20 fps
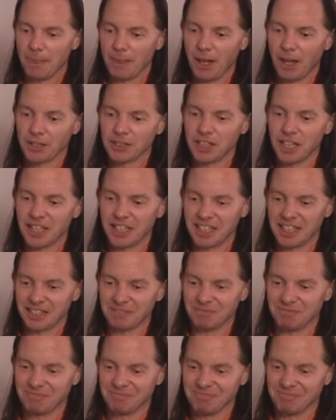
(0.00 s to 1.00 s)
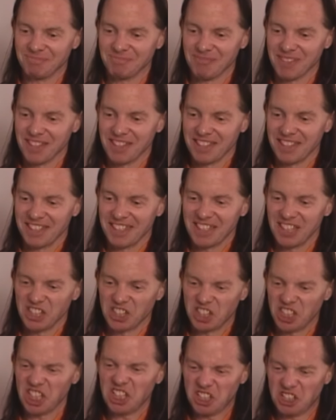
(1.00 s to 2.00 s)
I'll say it again.
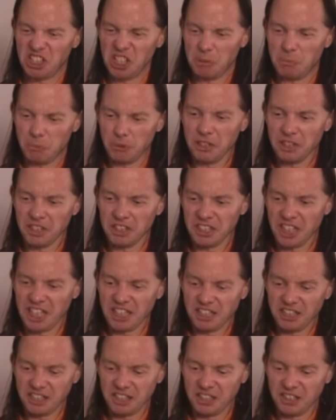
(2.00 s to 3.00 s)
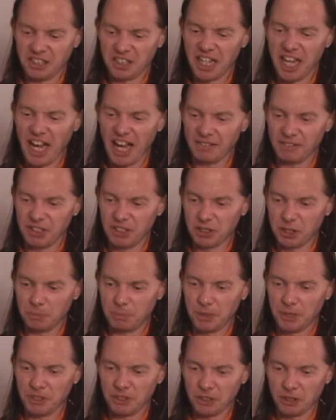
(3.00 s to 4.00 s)
Six deep realizations you can have in your
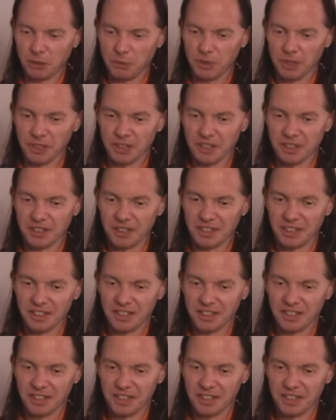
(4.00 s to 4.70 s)
spiritual career.